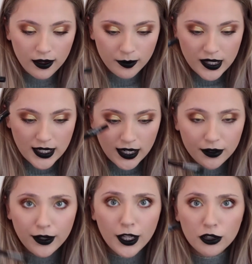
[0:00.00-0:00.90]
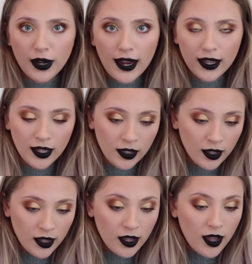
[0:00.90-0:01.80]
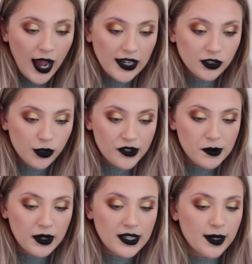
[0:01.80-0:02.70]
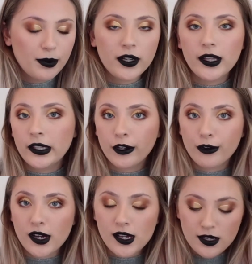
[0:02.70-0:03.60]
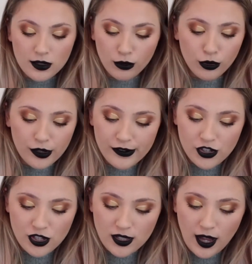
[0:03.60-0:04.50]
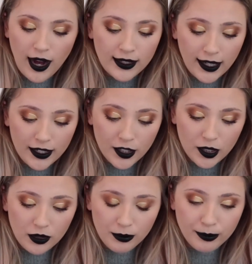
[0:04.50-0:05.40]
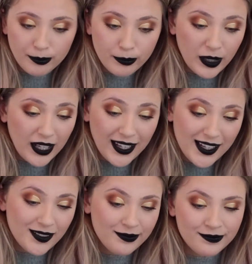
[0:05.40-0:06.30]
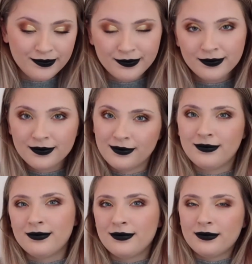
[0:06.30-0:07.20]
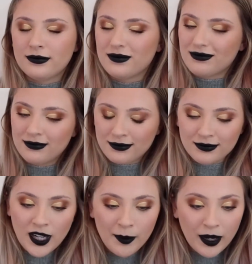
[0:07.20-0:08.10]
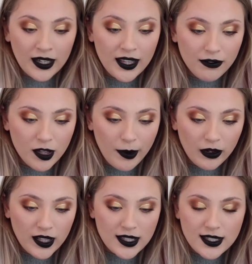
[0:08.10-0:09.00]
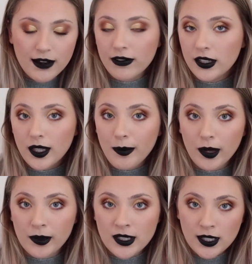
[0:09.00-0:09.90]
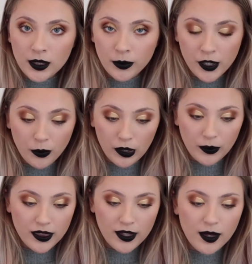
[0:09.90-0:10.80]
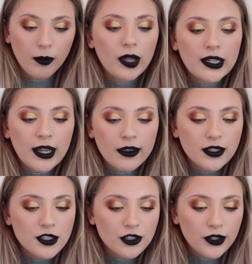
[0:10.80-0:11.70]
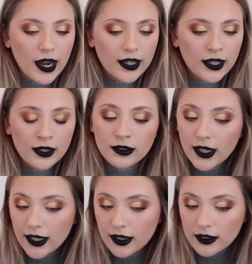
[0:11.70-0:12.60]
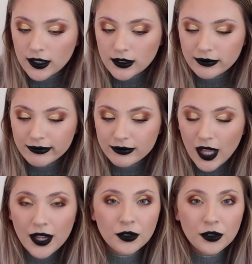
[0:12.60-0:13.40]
it's kind of like cracking. I don't know if it's because I put it in the crease or if it's just the eyeliner, but I'm kind of iffy about it. It's definitely pigmented when you work with it, but now that it's cracking, like, I